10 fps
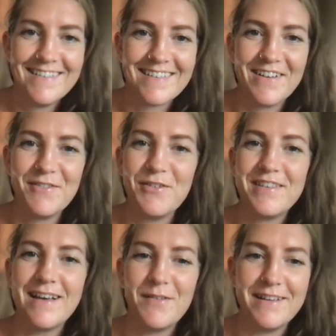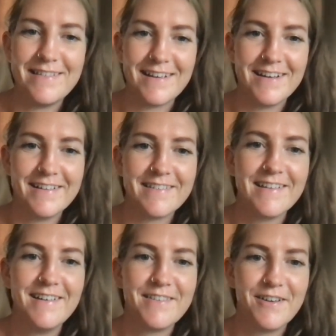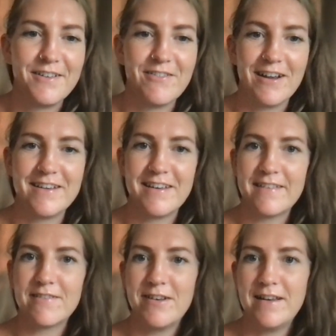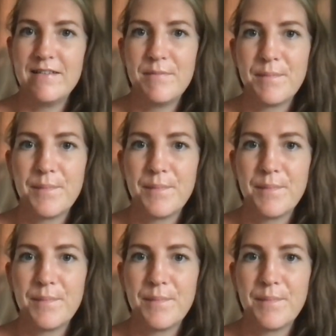So we'll see how easy it is. So right, share screen.